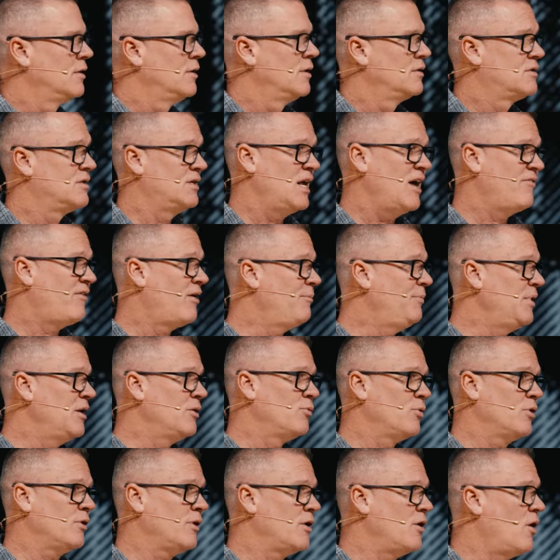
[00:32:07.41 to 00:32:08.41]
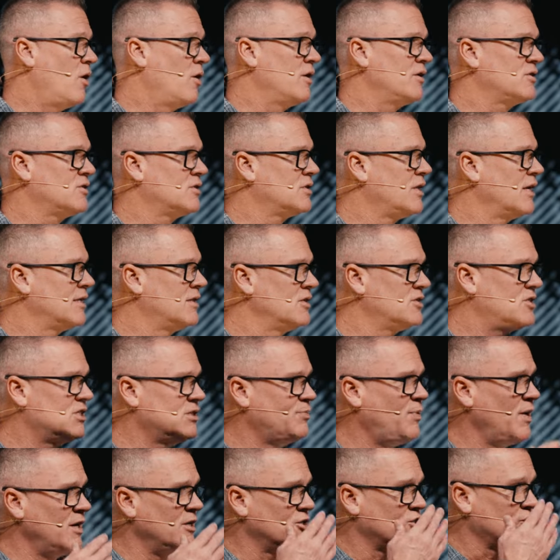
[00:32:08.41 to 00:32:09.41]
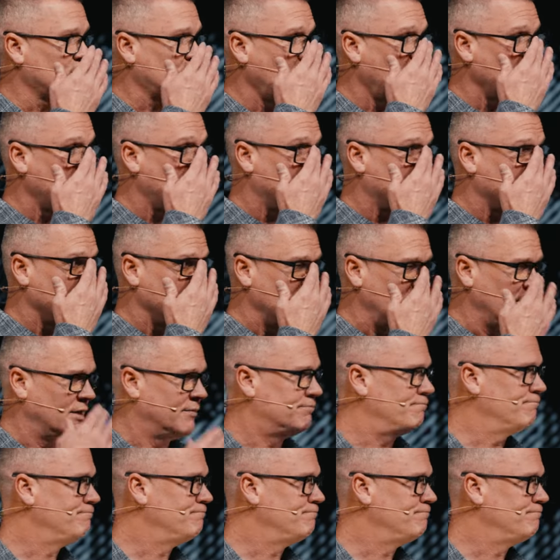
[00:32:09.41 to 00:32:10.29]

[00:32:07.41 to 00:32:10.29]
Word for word: Today, if I'm being really honest, like this has been a struggle for me